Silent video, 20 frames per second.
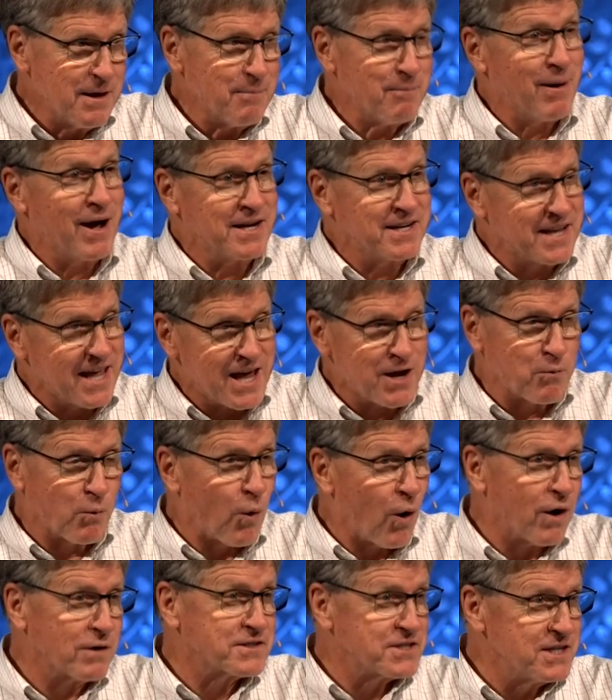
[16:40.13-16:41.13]
My dad
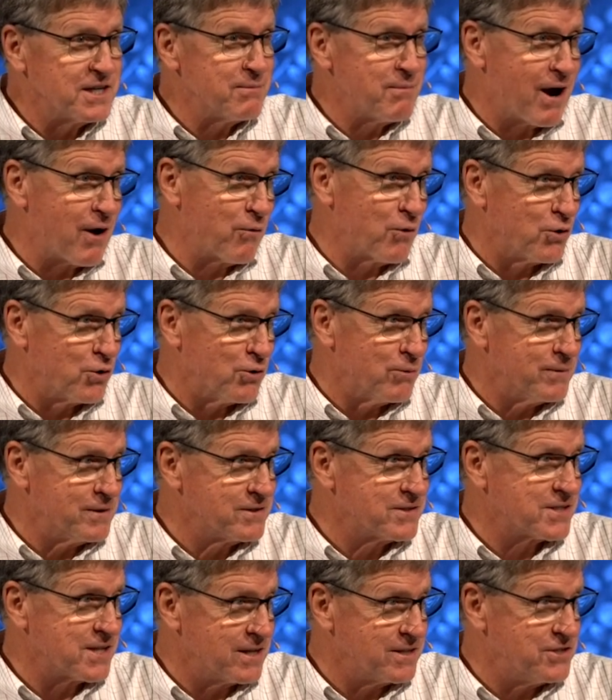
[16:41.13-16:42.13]
walked into my room
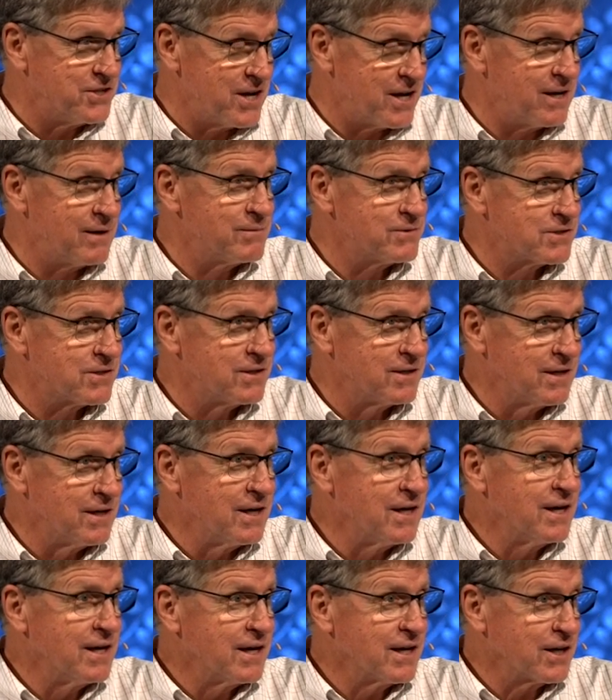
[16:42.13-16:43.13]
and said, James,
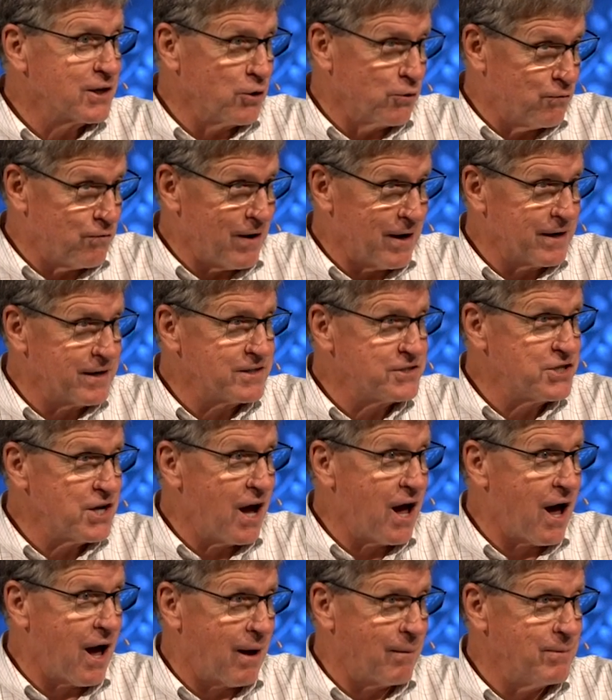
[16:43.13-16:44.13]
go find a
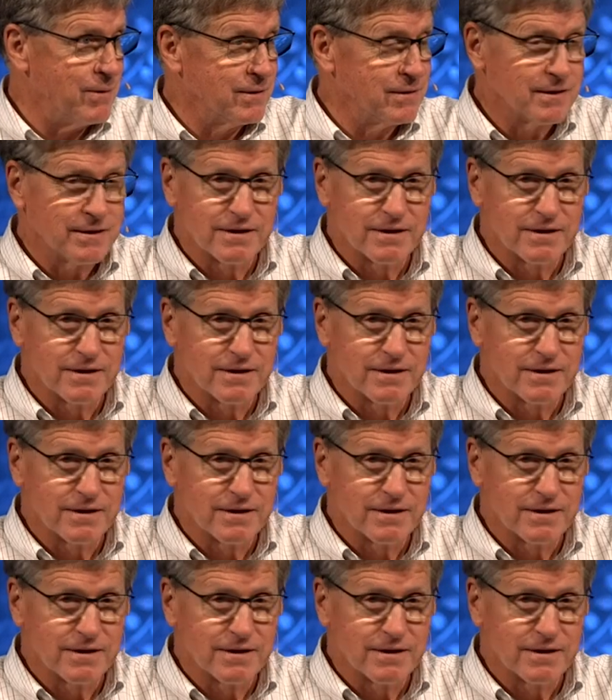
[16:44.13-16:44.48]
job.